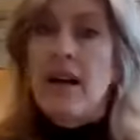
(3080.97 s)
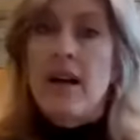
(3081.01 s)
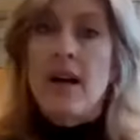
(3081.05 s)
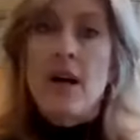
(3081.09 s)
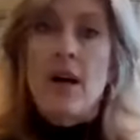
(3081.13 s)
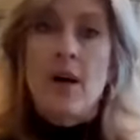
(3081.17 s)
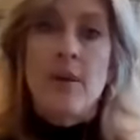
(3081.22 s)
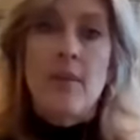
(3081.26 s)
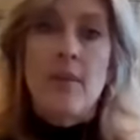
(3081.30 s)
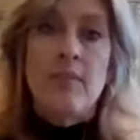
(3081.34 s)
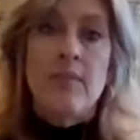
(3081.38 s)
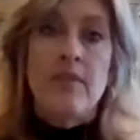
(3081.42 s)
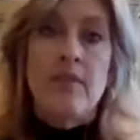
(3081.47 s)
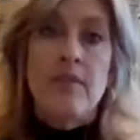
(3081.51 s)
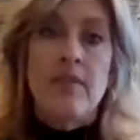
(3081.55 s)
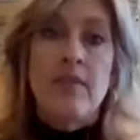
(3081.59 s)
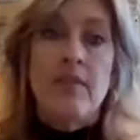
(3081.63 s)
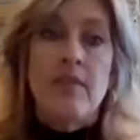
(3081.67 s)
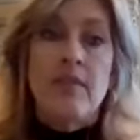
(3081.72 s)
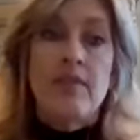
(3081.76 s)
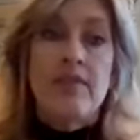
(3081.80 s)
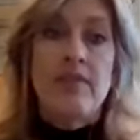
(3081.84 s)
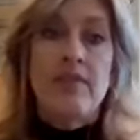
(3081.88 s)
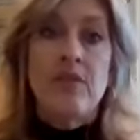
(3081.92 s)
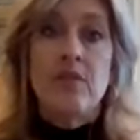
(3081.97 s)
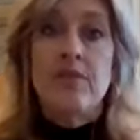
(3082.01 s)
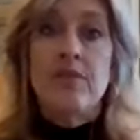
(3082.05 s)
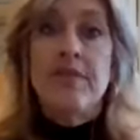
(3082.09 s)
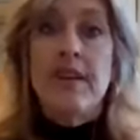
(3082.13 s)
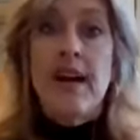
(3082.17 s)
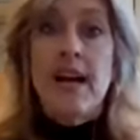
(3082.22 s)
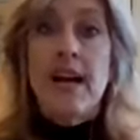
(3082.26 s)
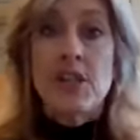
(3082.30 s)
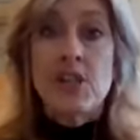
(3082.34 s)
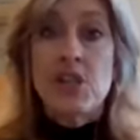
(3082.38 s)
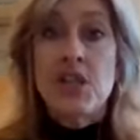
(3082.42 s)
Full
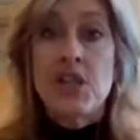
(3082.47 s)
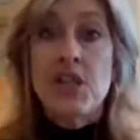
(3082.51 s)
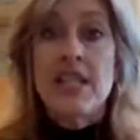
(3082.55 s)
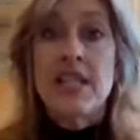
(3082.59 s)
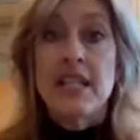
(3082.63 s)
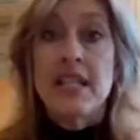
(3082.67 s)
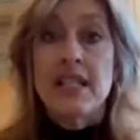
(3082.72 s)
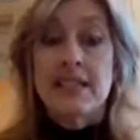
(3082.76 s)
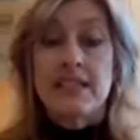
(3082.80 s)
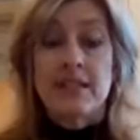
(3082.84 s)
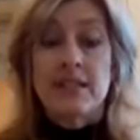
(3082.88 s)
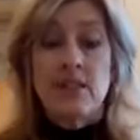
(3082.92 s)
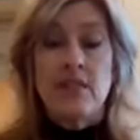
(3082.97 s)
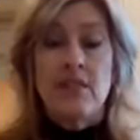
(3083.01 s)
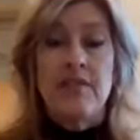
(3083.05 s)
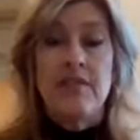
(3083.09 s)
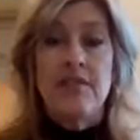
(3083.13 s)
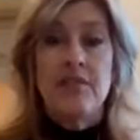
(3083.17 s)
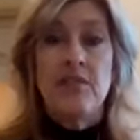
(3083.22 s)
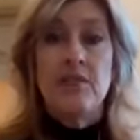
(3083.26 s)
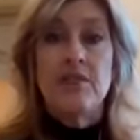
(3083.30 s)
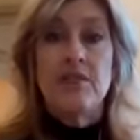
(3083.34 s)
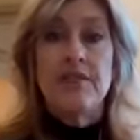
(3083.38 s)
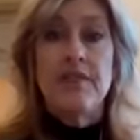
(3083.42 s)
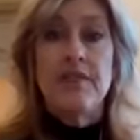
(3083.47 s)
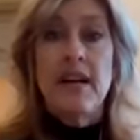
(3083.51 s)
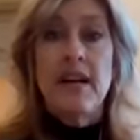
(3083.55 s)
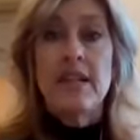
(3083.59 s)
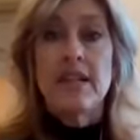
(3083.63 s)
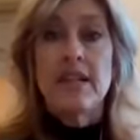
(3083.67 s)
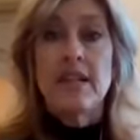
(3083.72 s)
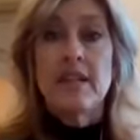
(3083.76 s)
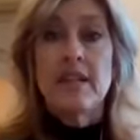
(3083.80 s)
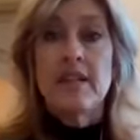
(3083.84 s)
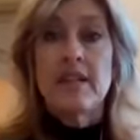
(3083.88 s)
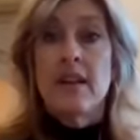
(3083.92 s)
fat cheese, full
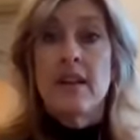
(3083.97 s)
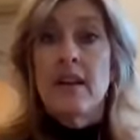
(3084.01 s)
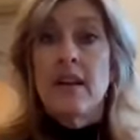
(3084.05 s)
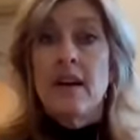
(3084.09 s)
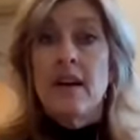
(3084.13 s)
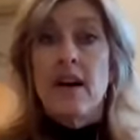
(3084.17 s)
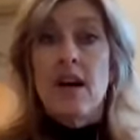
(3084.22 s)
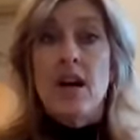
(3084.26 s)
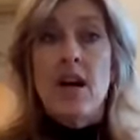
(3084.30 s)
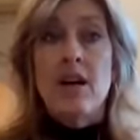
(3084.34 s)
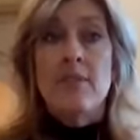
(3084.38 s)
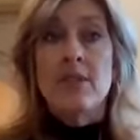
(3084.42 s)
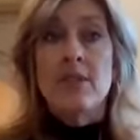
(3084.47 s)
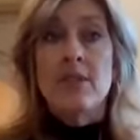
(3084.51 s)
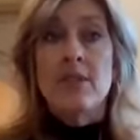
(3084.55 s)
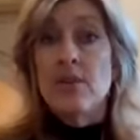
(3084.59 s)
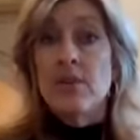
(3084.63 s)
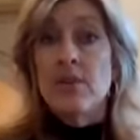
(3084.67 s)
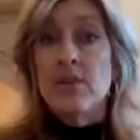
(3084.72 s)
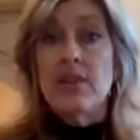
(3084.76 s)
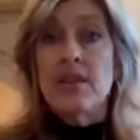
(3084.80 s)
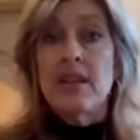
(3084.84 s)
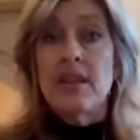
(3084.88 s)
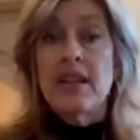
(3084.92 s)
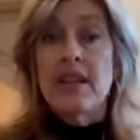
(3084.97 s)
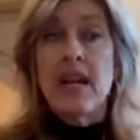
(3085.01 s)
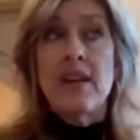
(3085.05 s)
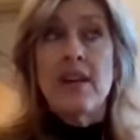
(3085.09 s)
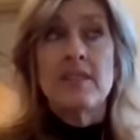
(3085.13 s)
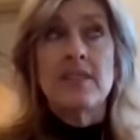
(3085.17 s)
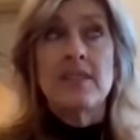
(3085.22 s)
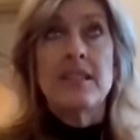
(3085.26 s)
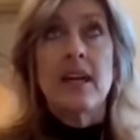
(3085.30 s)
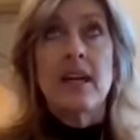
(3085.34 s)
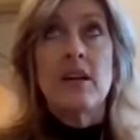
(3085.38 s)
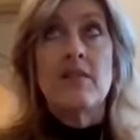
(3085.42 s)
fat yogurt could
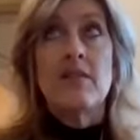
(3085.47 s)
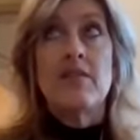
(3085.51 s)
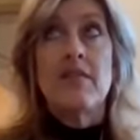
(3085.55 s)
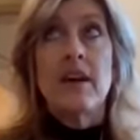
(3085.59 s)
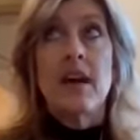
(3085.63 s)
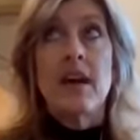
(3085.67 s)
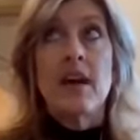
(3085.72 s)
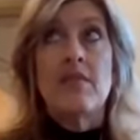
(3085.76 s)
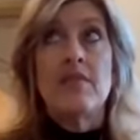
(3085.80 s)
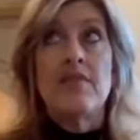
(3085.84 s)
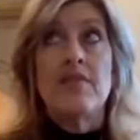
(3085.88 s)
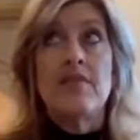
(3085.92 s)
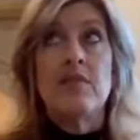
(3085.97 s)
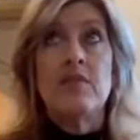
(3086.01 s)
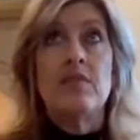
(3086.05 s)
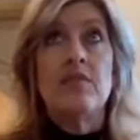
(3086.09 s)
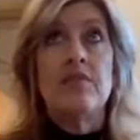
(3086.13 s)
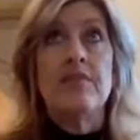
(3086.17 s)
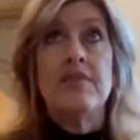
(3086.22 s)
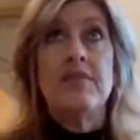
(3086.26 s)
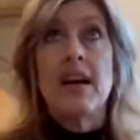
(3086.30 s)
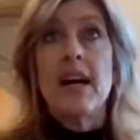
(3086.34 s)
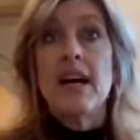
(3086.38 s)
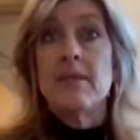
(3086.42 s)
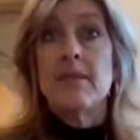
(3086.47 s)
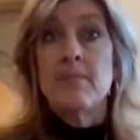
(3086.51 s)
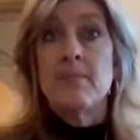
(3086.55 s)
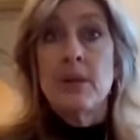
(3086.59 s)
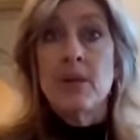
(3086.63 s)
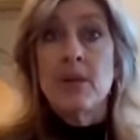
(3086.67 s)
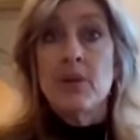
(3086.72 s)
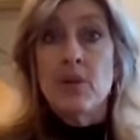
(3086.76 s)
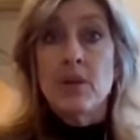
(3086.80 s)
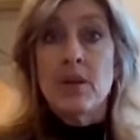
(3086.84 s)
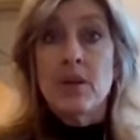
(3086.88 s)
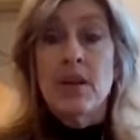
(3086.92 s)
have fat, full fat
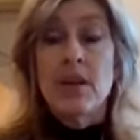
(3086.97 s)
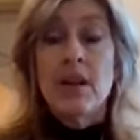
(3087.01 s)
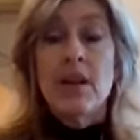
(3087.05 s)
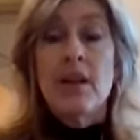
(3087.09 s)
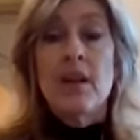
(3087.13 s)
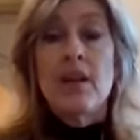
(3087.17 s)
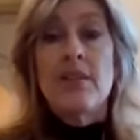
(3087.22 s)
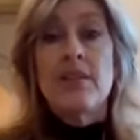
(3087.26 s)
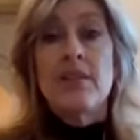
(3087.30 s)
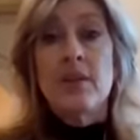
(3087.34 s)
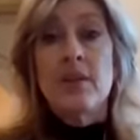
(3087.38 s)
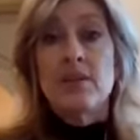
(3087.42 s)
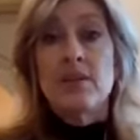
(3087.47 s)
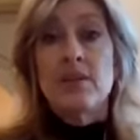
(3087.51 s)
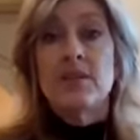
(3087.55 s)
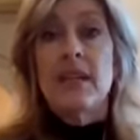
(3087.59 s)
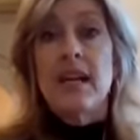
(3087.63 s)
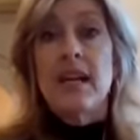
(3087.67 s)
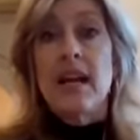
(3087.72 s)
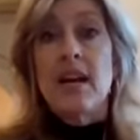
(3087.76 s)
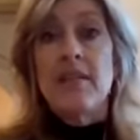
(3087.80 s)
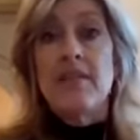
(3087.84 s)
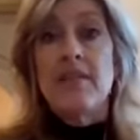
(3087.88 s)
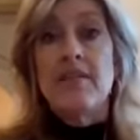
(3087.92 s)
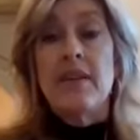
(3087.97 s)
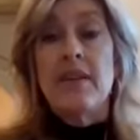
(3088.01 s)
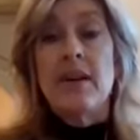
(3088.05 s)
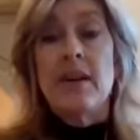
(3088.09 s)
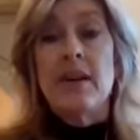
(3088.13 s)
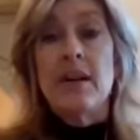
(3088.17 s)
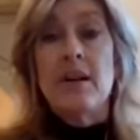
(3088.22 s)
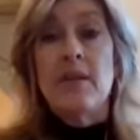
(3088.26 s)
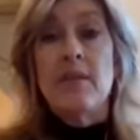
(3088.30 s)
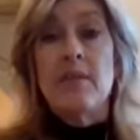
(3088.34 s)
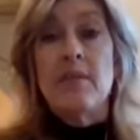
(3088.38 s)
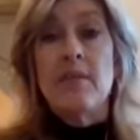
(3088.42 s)
milk. Those have
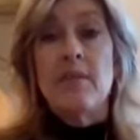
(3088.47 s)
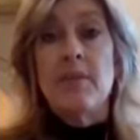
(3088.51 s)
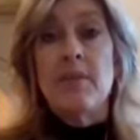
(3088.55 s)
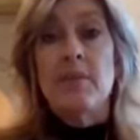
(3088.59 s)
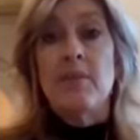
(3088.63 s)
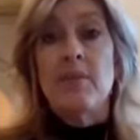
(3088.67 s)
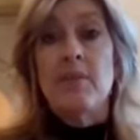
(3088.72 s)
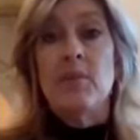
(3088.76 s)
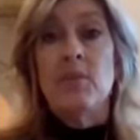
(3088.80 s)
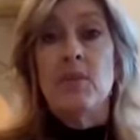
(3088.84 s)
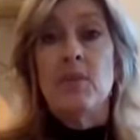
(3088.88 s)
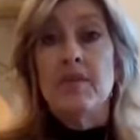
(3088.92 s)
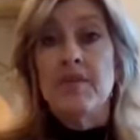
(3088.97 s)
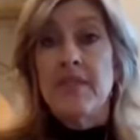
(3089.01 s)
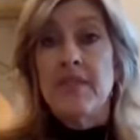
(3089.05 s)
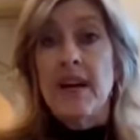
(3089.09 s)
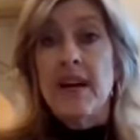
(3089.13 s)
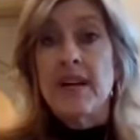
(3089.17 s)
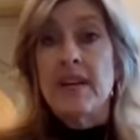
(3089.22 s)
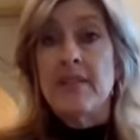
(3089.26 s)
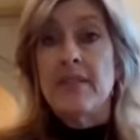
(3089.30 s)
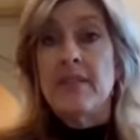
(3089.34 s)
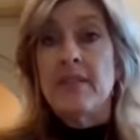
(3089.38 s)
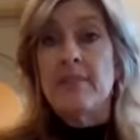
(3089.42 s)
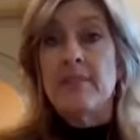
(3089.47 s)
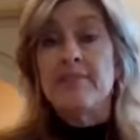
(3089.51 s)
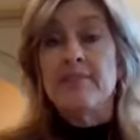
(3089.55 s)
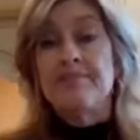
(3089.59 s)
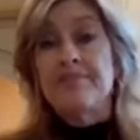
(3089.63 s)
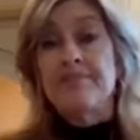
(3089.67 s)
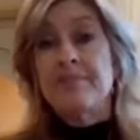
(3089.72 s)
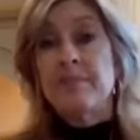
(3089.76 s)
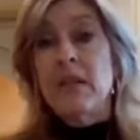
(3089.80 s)
more fat in them,